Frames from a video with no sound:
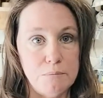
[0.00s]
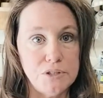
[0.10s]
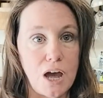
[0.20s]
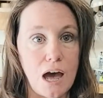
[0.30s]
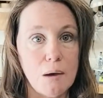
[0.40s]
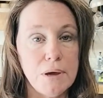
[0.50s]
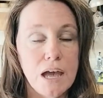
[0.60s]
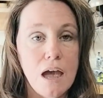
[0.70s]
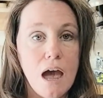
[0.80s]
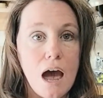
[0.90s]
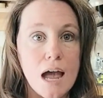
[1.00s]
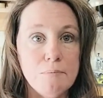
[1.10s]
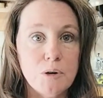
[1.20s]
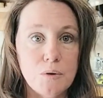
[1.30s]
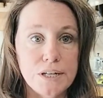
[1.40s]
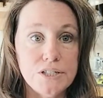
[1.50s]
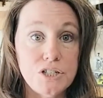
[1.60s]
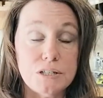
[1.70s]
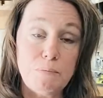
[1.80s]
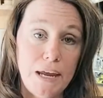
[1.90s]
top, I'm going to
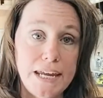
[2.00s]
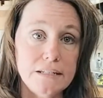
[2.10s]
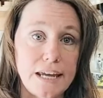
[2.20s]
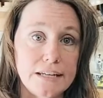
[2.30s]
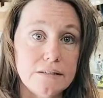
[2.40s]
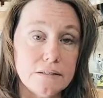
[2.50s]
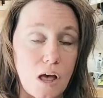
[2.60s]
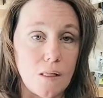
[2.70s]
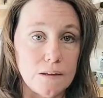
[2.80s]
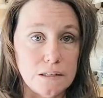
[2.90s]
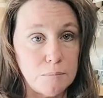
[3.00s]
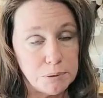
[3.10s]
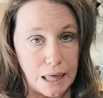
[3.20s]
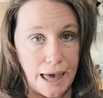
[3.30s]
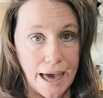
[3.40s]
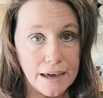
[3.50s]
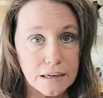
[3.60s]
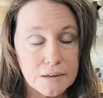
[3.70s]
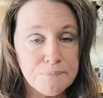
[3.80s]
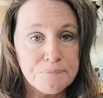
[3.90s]
just paint a solid black
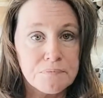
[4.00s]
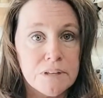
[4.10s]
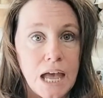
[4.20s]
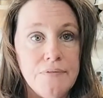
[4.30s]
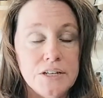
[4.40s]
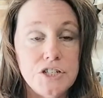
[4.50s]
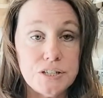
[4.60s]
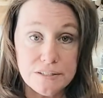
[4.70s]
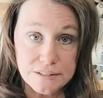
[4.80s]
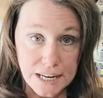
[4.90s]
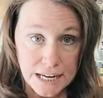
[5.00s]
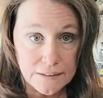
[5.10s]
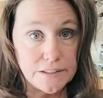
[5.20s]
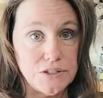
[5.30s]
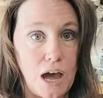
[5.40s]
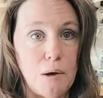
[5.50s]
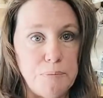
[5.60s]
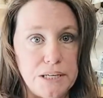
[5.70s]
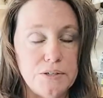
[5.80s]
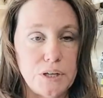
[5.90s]
and then just stain the top
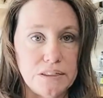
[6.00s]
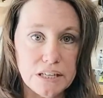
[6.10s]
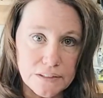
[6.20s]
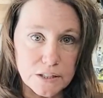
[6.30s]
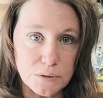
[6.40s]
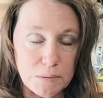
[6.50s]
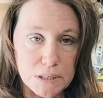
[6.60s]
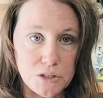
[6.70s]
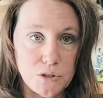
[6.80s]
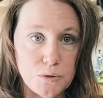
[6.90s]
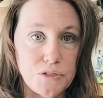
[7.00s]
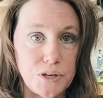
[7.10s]
piece. So I think that's what I'm going to do with